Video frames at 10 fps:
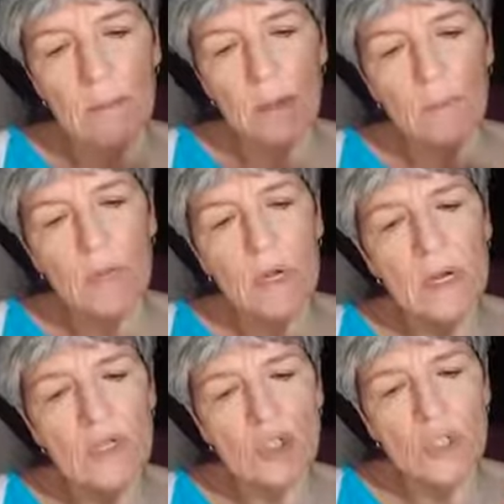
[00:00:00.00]
my
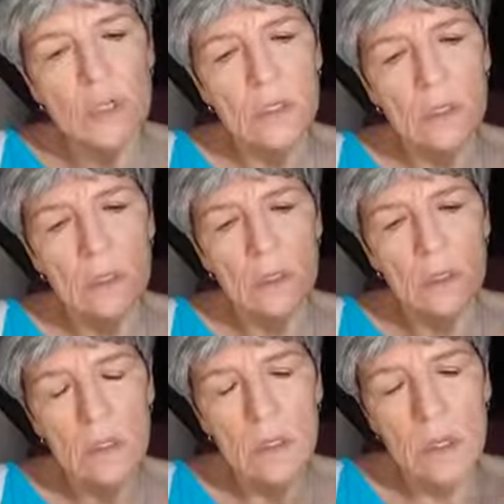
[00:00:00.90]
brush,
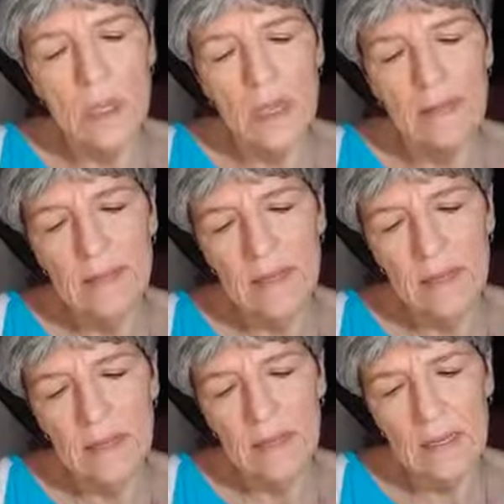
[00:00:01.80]
and then
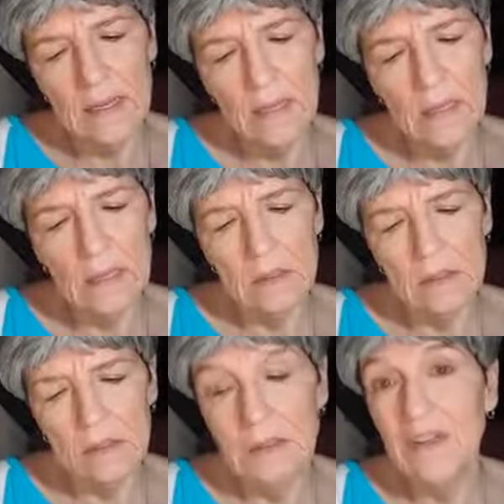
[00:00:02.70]
I
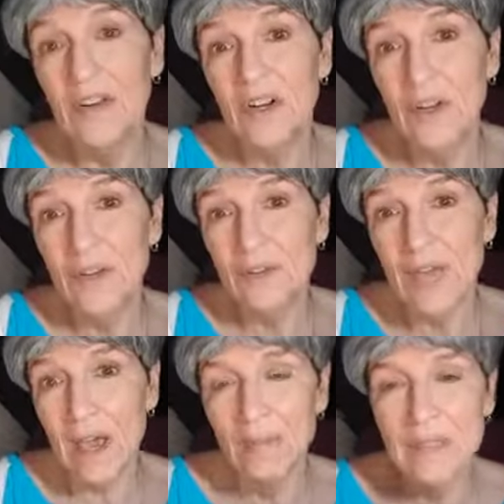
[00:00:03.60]
give it another
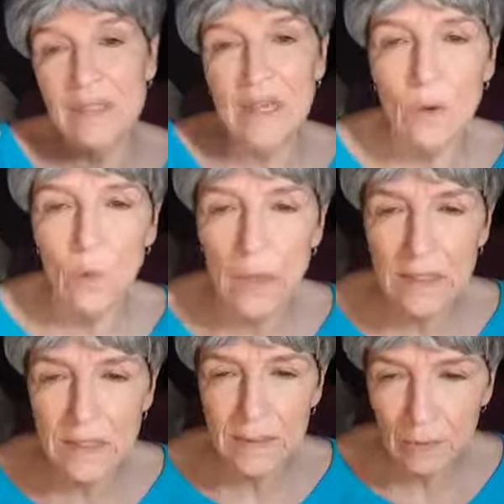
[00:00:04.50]
tap because I don't want it
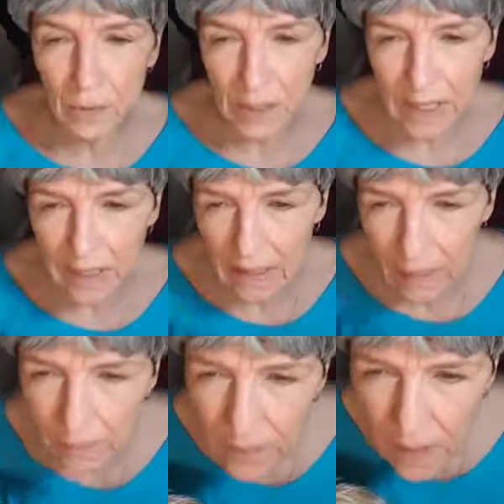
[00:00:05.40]
to be real cakey.
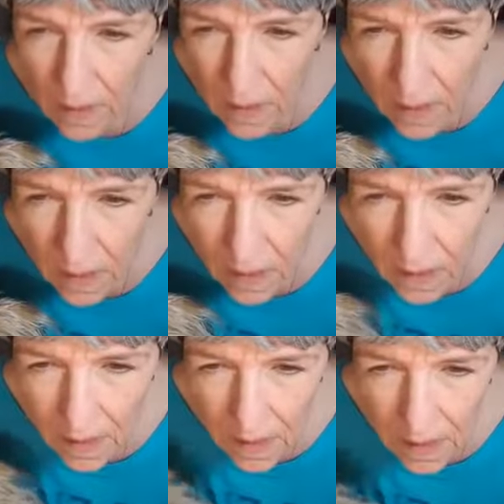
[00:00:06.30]

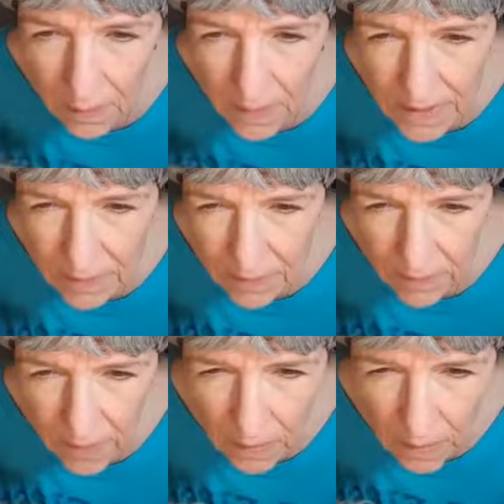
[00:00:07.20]
Makes my
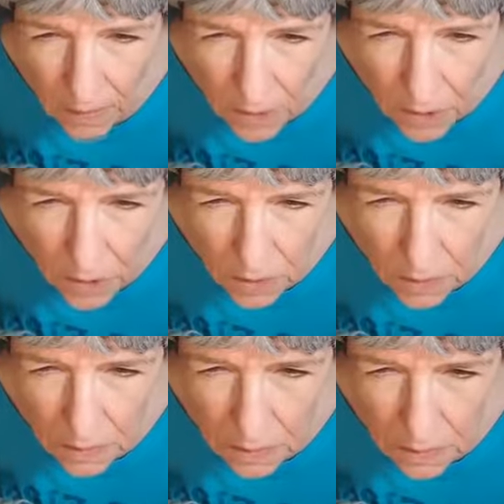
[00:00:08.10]

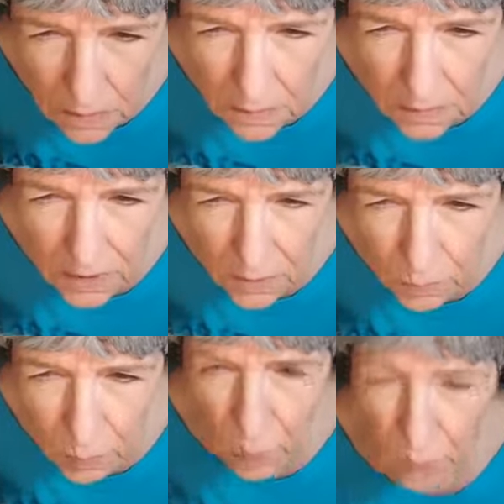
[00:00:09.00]
foundation
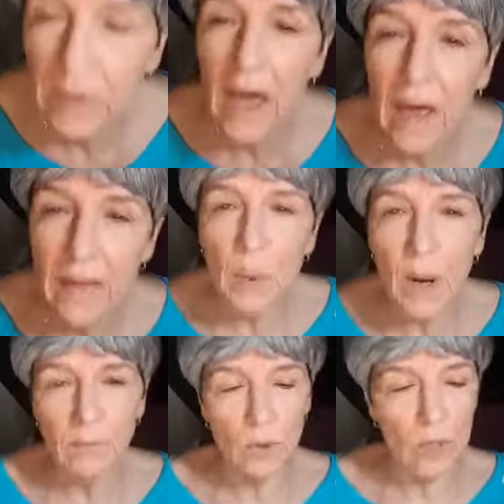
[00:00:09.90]
smooth. Yeah, the
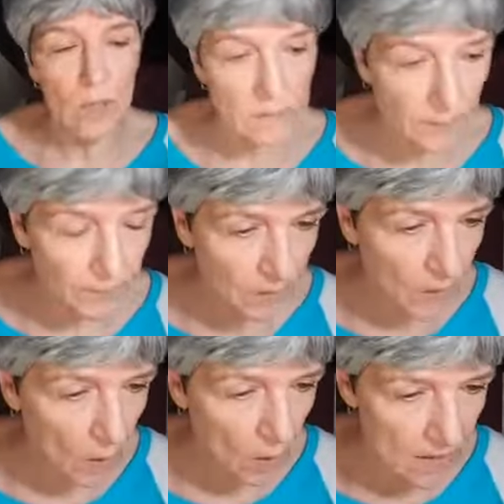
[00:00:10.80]
primer does.
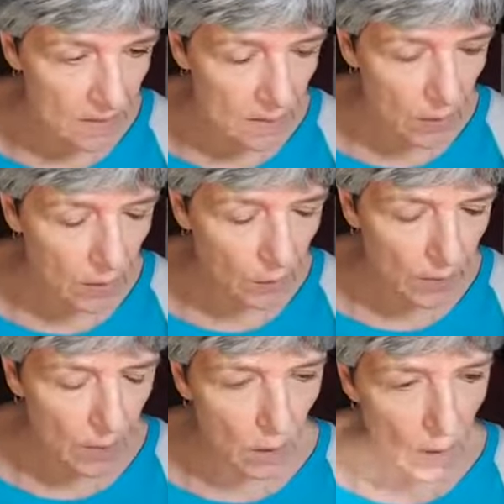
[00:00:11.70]
Okay, so here we
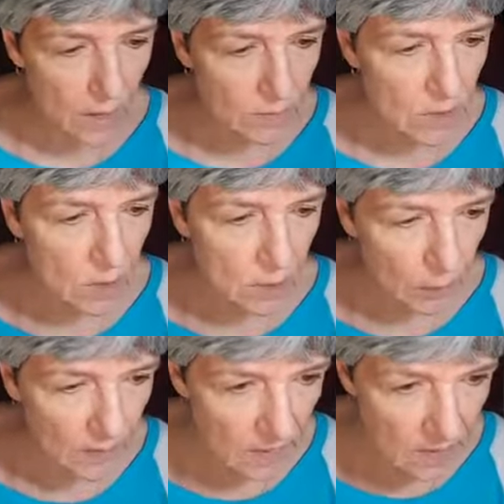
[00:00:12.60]
go. I'm just going to
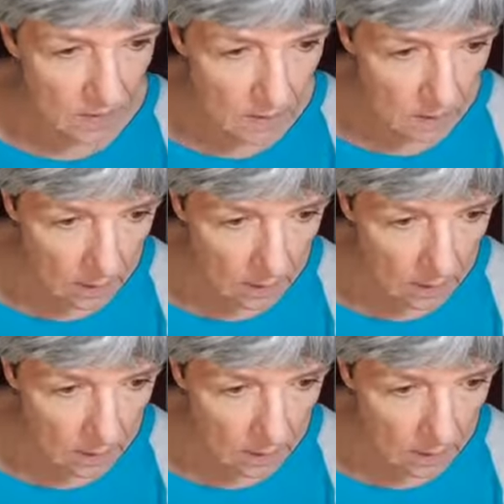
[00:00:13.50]
put this